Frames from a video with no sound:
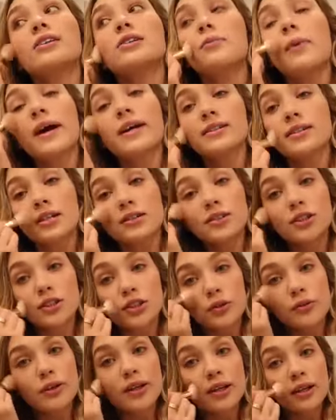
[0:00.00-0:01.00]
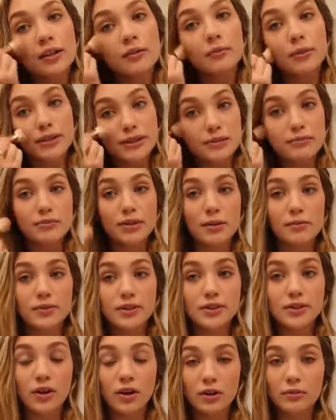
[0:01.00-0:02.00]
not to pay attention to it, but
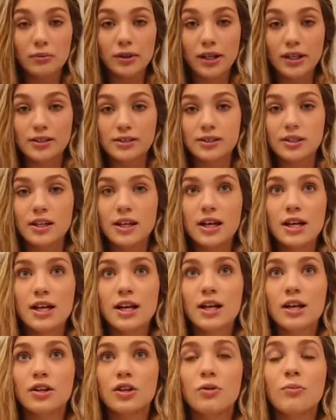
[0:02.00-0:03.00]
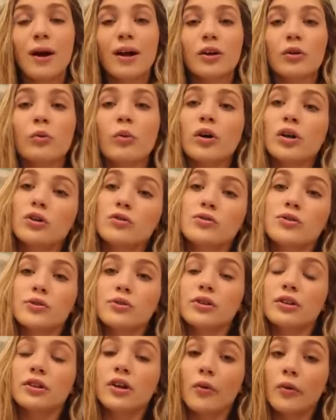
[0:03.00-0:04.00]
sometimes it's hard because no matter what you do,
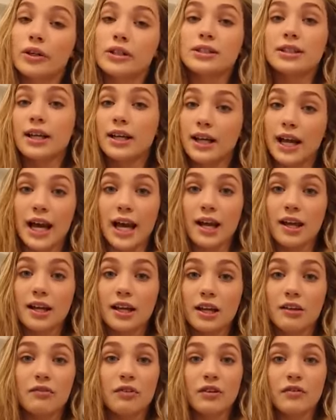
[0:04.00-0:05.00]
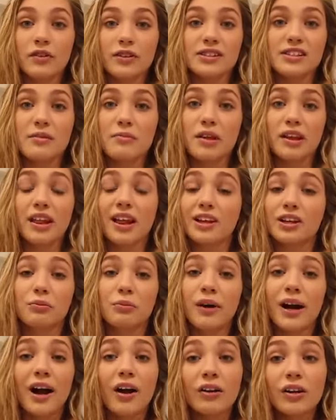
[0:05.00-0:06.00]
you're going to get hate, even if it's something that
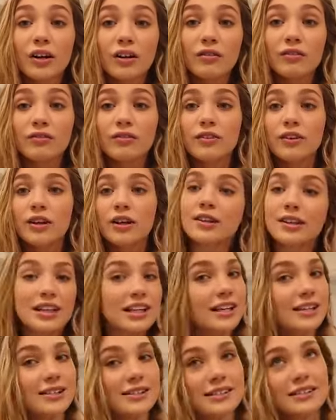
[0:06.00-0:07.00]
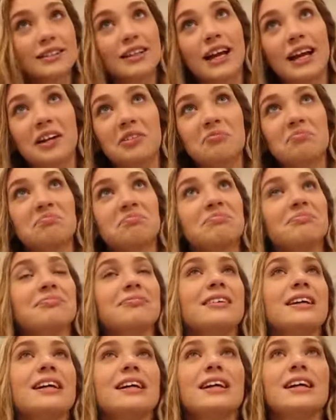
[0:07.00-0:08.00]
you're proud of. At least like
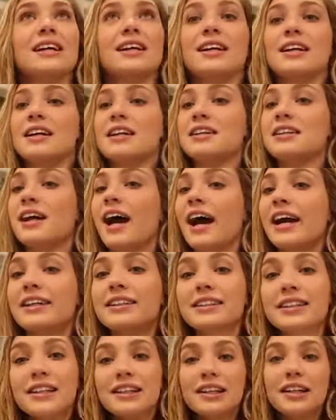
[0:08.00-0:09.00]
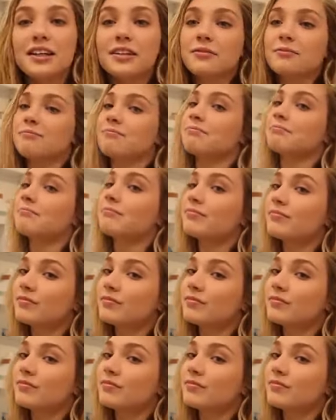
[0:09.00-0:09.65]
92%